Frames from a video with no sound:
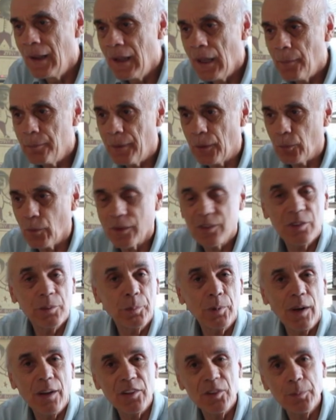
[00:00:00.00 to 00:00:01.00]
But what
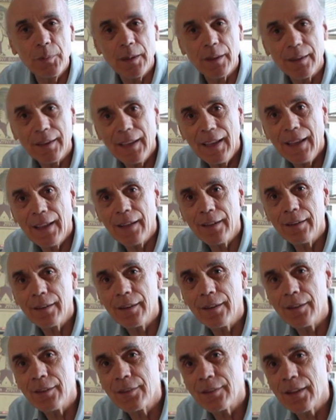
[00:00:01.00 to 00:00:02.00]
surprised me
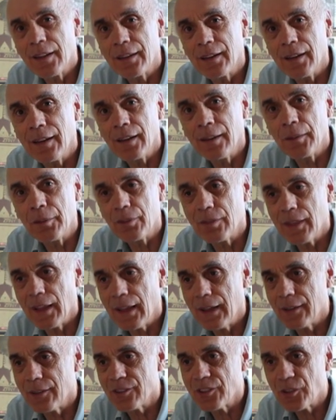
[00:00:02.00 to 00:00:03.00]
again is that they
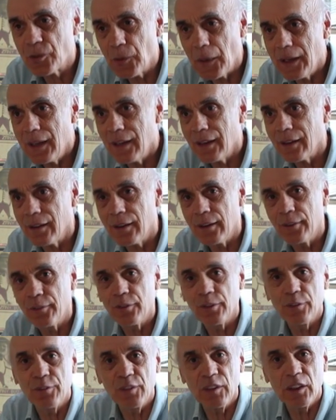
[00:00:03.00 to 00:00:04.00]
had a screening
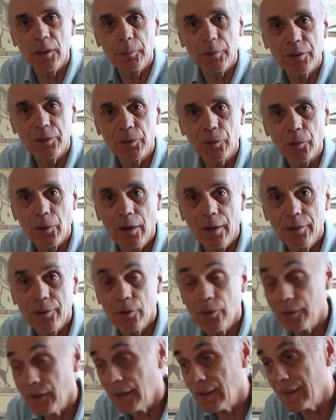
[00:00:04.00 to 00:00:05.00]
of the film in
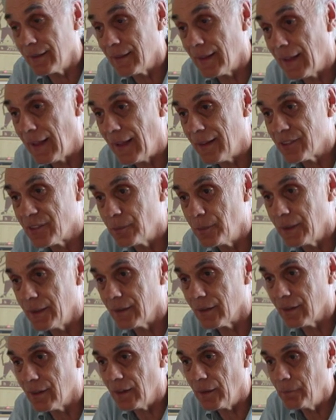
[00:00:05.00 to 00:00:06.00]
Toronto, and they asked me
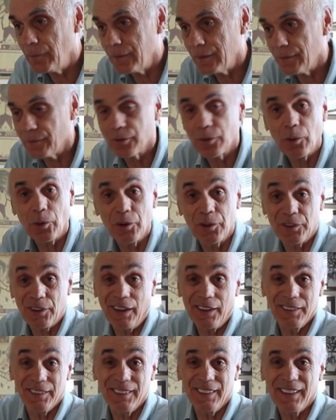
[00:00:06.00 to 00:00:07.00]
to come, and of course
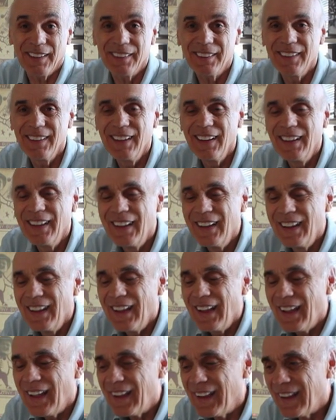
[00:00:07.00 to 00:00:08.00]
I did.
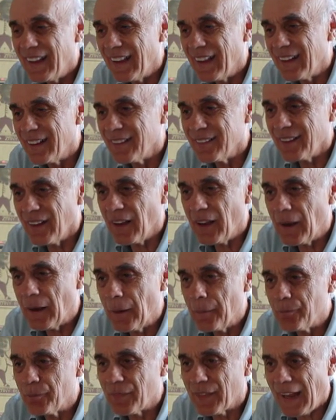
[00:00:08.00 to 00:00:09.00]
And
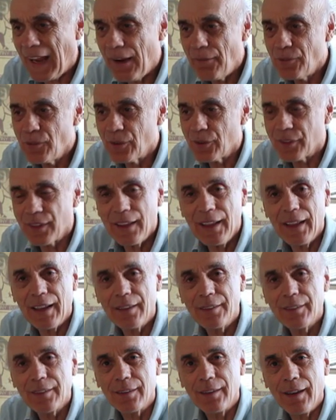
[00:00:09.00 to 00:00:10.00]
after
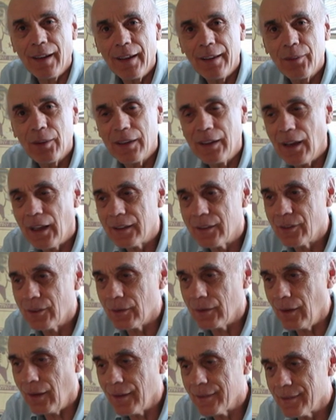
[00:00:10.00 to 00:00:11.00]
that, I got
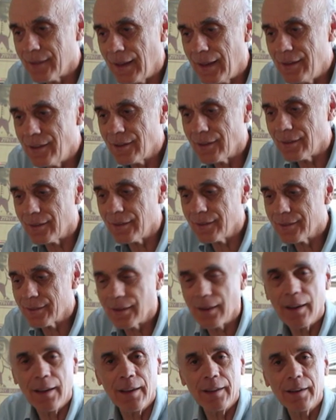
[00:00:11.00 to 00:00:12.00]
to Los Angeles,
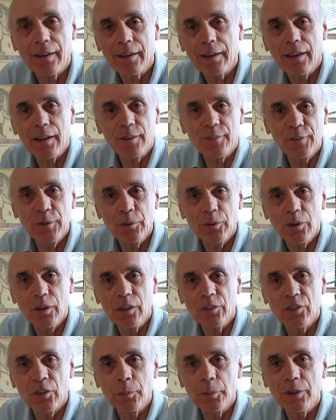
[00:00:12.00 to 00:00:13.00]
and I got a phone
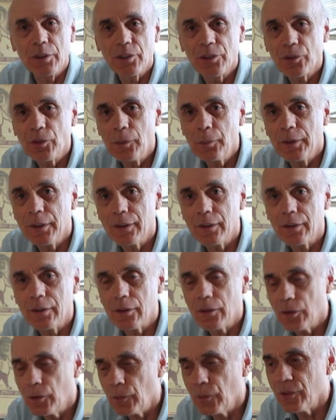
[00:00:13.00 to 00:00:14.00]
call from a distributor
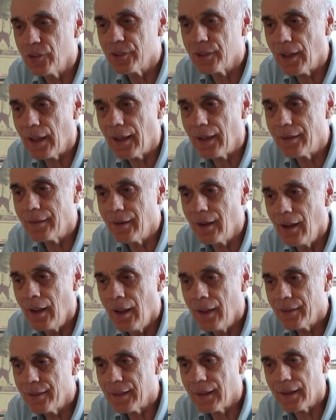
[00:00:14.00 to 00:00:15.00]
who said
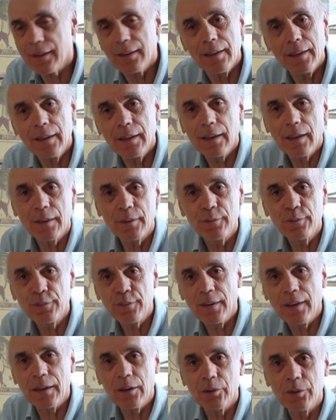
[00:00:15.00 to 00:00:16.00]
that he had
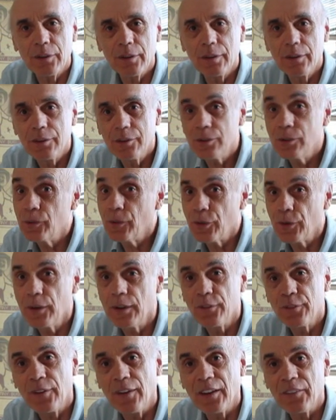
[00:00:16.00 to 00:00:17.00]
found two
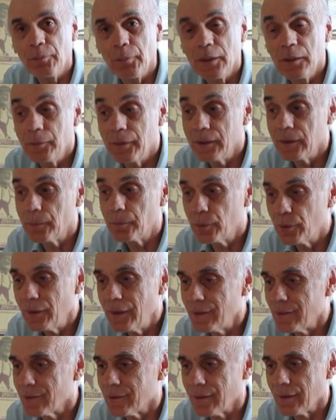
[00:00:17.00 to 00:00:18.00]
35mm
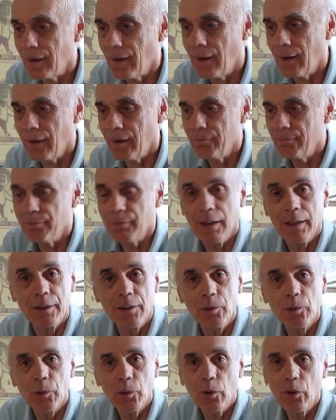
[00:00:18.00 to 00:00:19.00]
prints
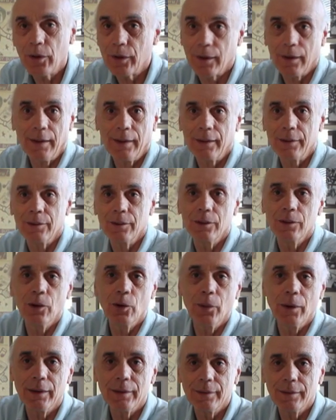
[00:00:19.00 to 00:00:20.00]
in New York. I had
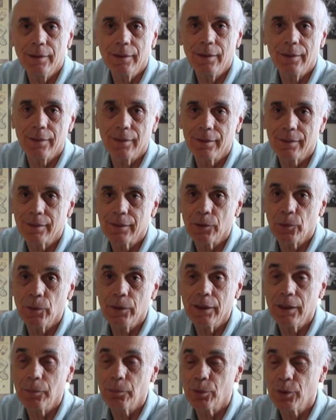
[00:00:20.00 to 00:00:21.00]
no idea that there were
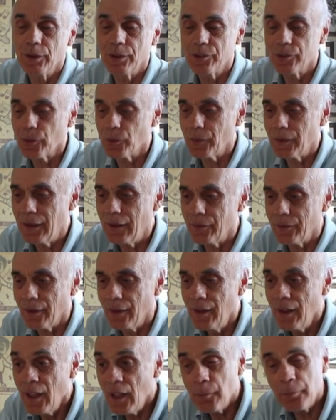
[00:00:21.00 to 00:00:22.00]
any prints around.
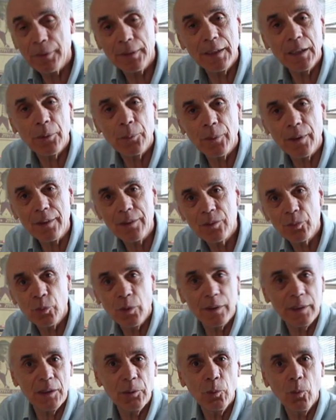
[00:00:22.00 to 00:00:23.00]
But anyways,
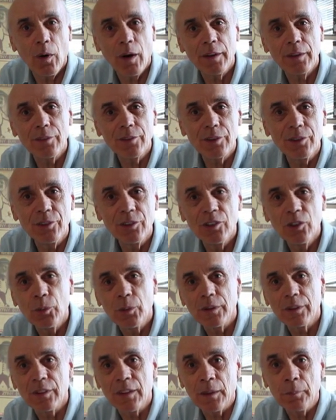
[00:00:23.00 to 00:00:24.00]
what he wanted to do
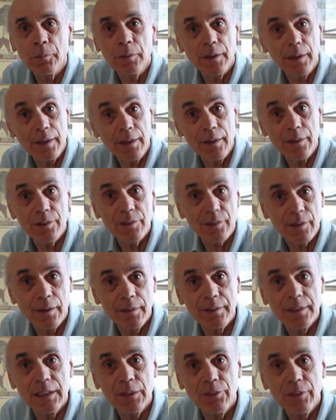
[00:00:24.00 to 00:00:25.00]
with them is
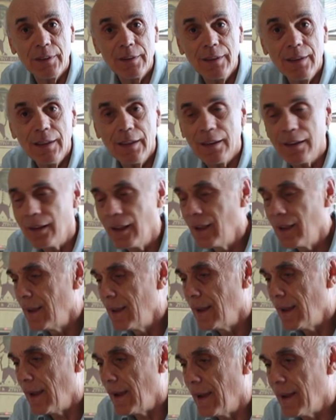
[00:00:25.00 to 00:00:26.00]
a DVD.
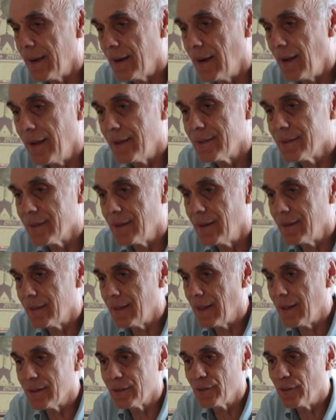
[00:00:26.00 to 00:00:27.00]
And I said,
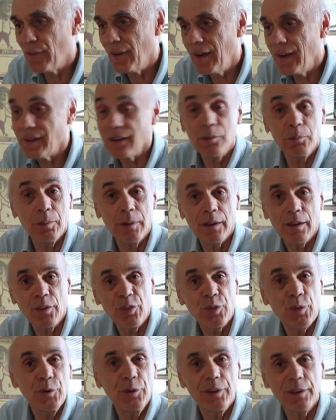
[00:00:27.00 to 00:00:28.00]
that's fine. It'd be a
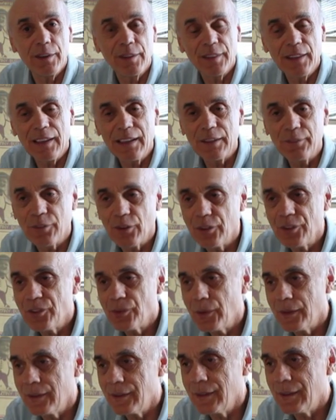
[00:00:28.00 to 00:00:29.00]
30th
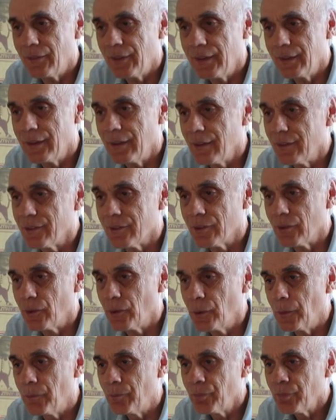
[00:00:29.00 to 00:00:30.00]
anniversary DVD.
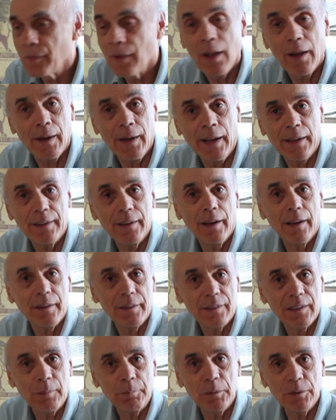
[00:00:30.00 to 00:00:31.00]
So I got
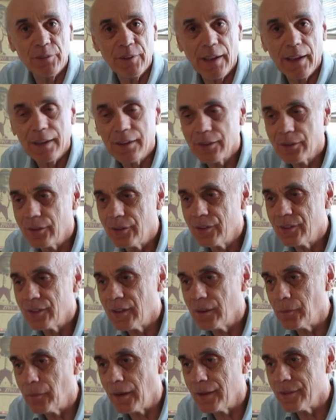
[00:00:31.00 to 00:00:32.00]
a couple of actors
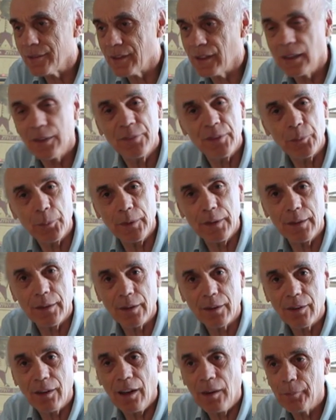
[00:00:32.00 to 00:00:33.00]
and myself, and we did
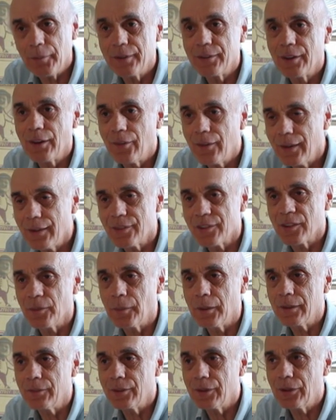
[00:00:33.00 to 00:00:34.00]
a commentary and some
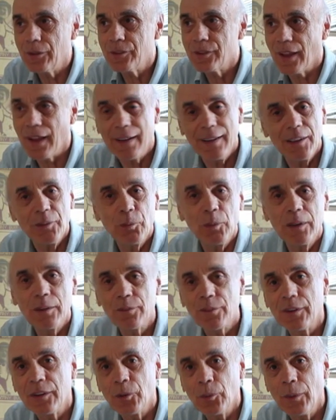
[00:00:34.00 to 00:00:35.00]
interviews, and it went
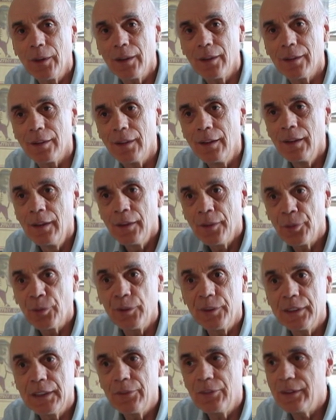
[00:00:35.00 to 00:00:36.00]
very well.
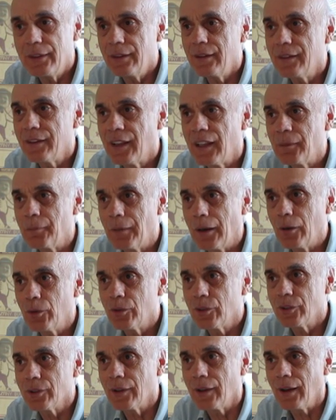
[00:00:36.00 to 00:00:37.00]
The DVD came
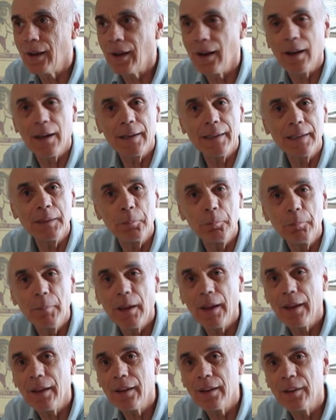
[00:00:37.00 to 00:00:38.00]
out in
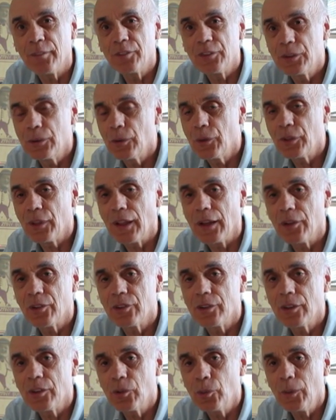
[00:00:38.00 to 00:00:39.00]
May of
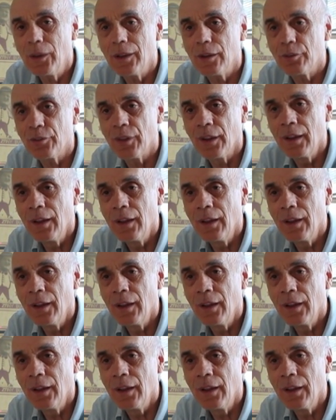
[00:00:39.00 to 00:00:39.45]
2012.